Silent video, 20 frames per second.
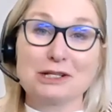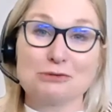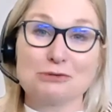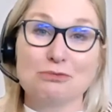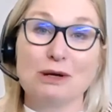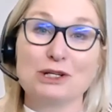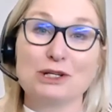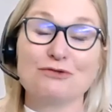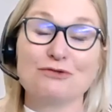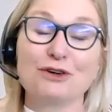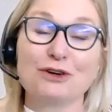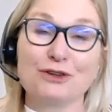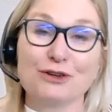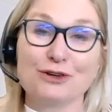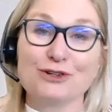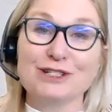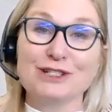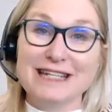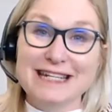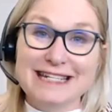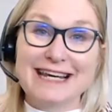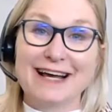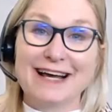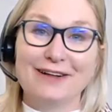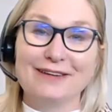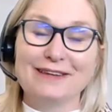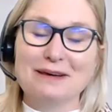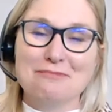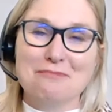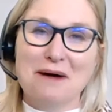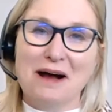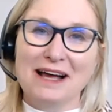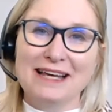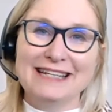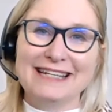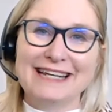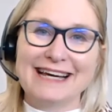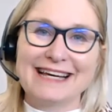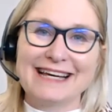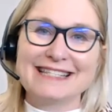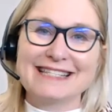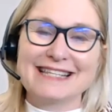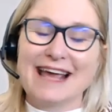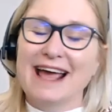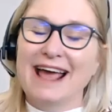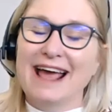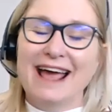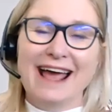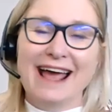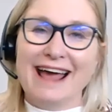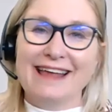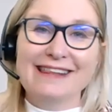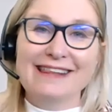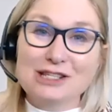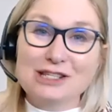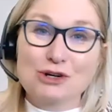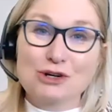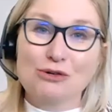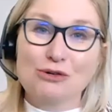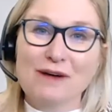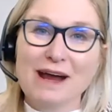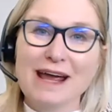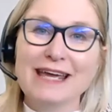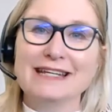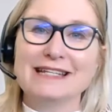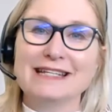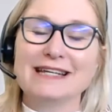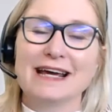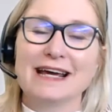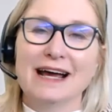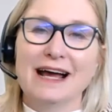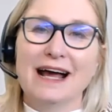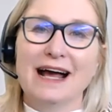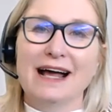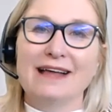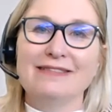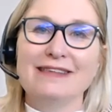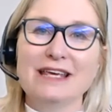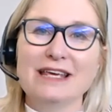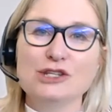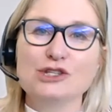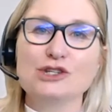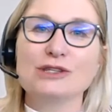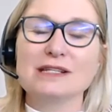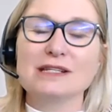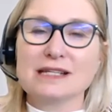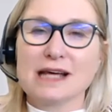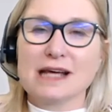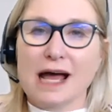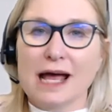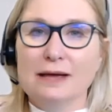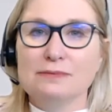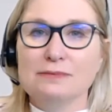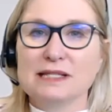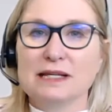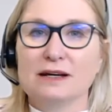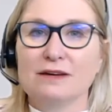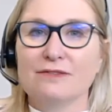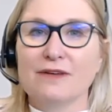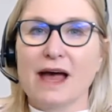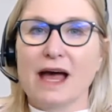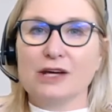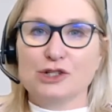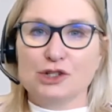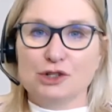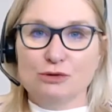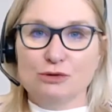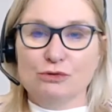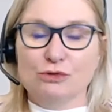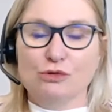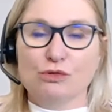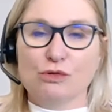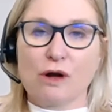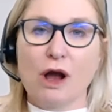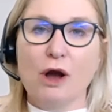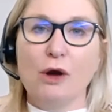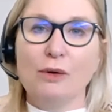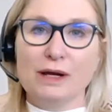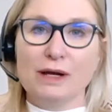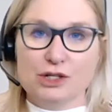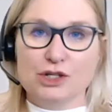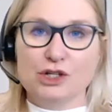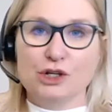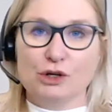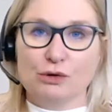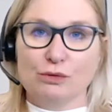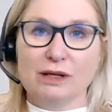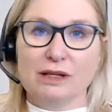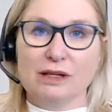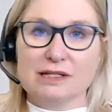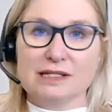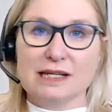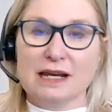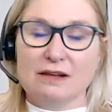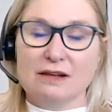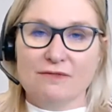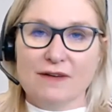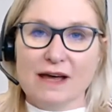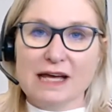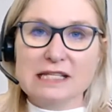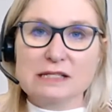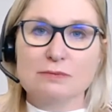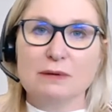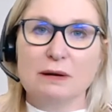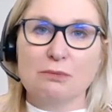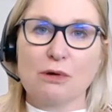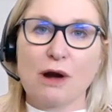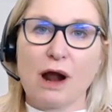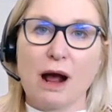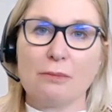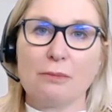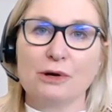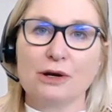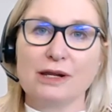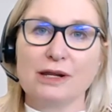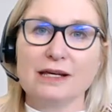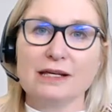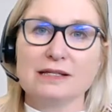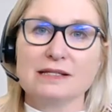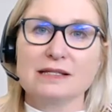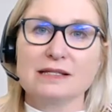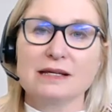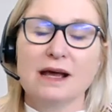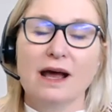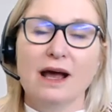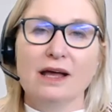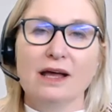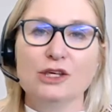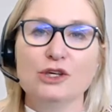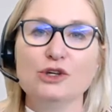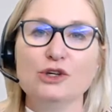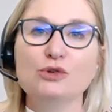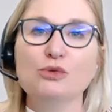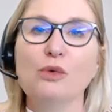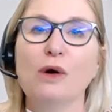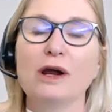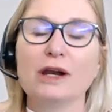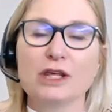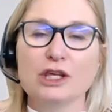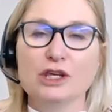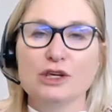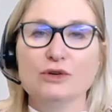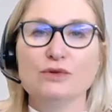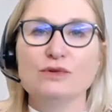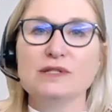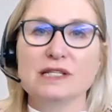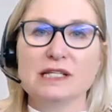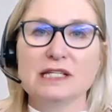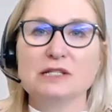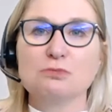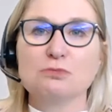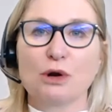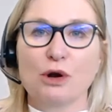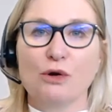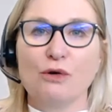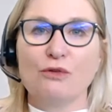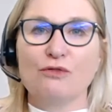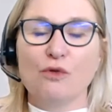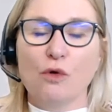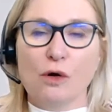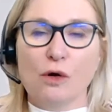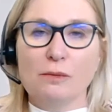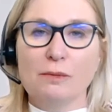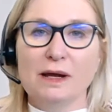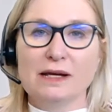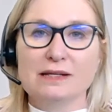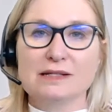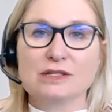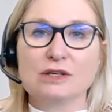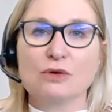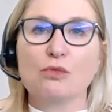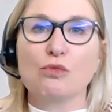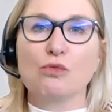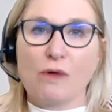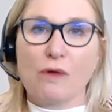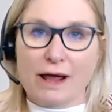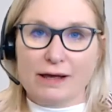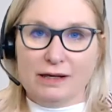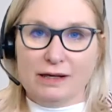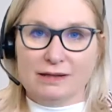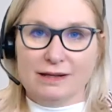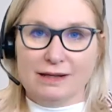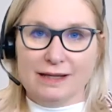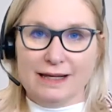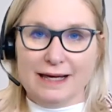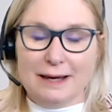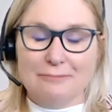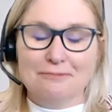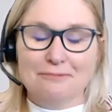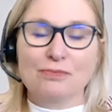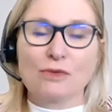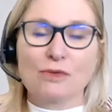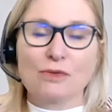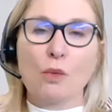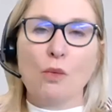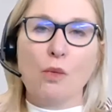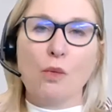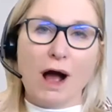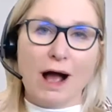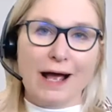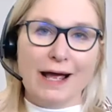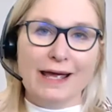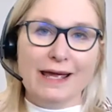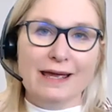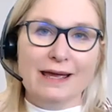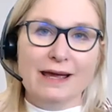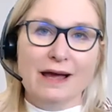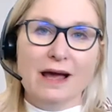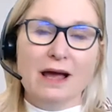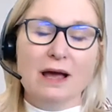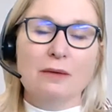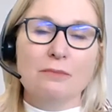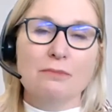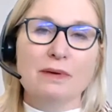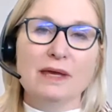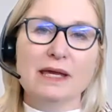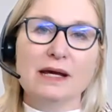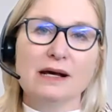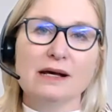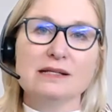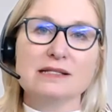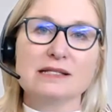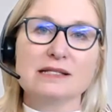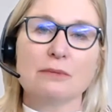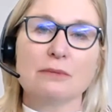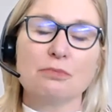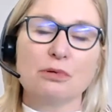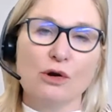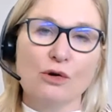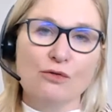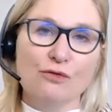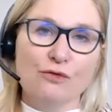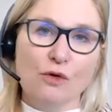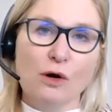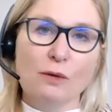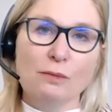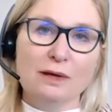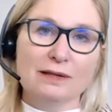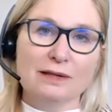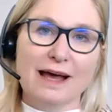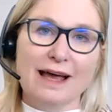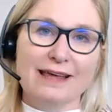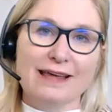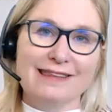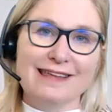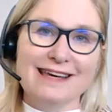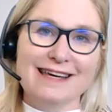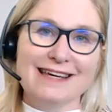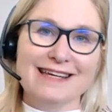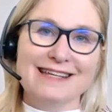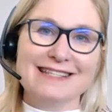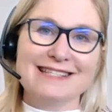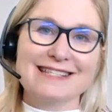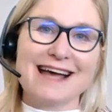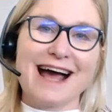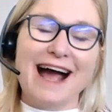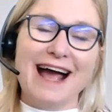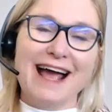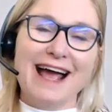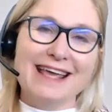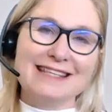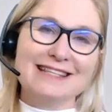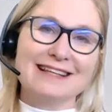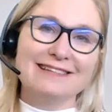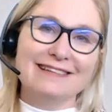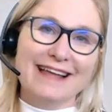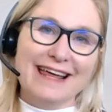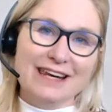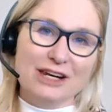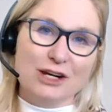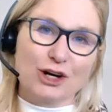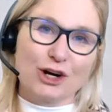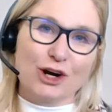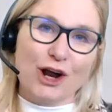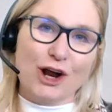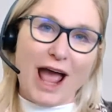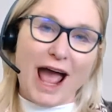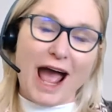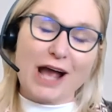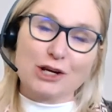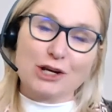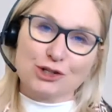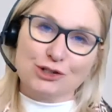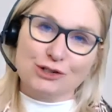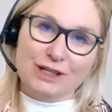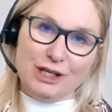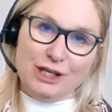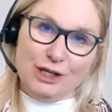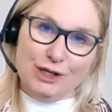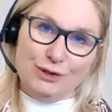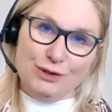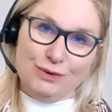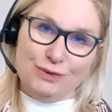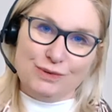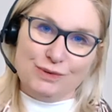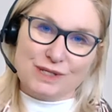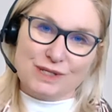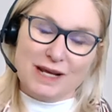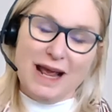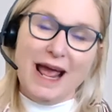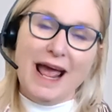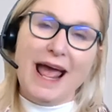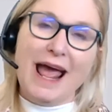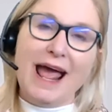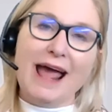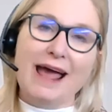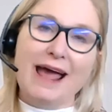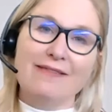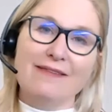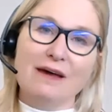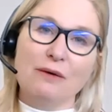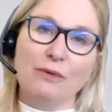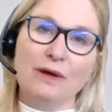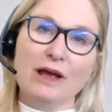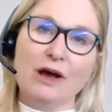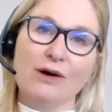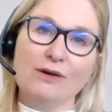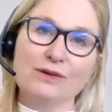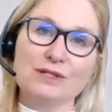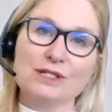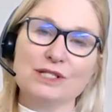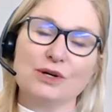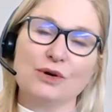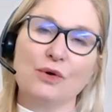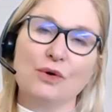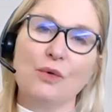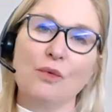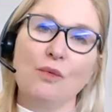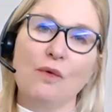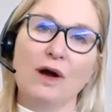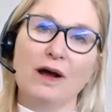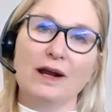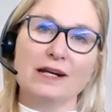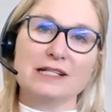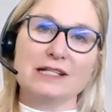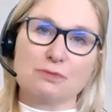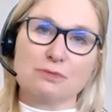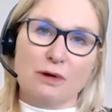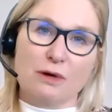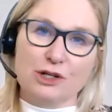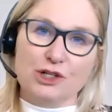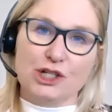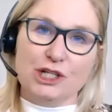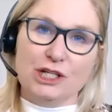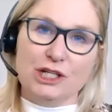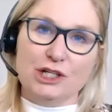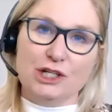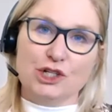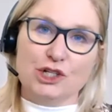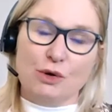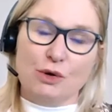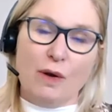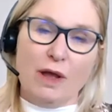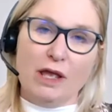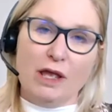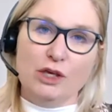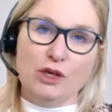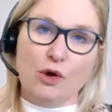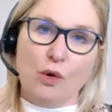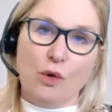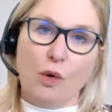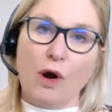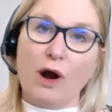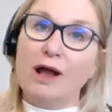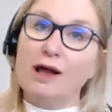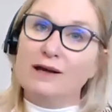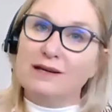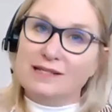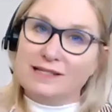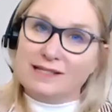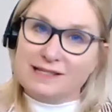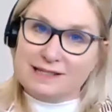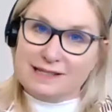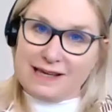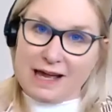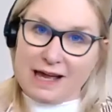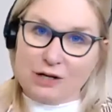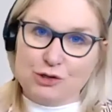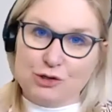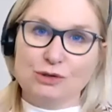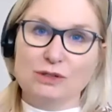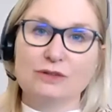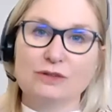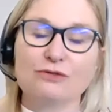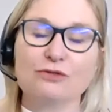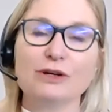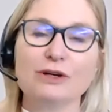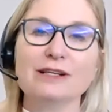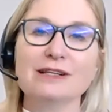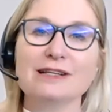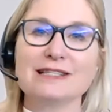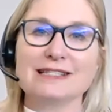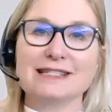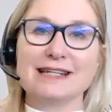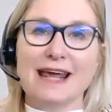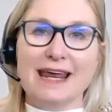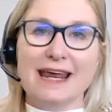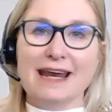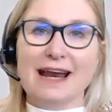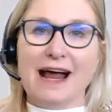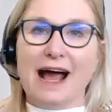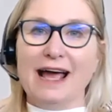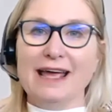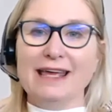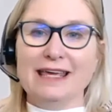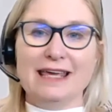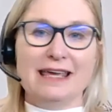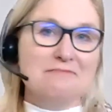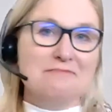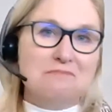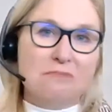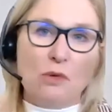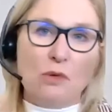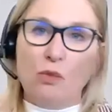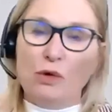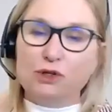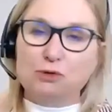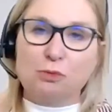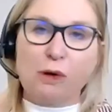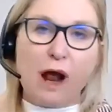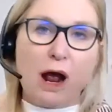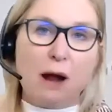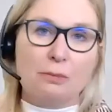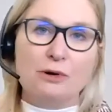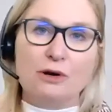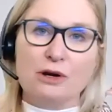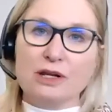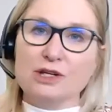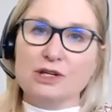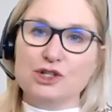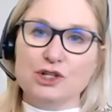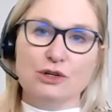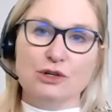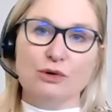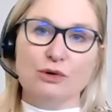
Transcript: further detail than mine does. And that's great. These are the types of, as you grow into your real estate investment properties, you want to use these pro formas regularly. Why? Because a pro forma like this, I as a lender actually use. And then we also want a spreadsheet showing your schedule of real estate, i.e., which properties do you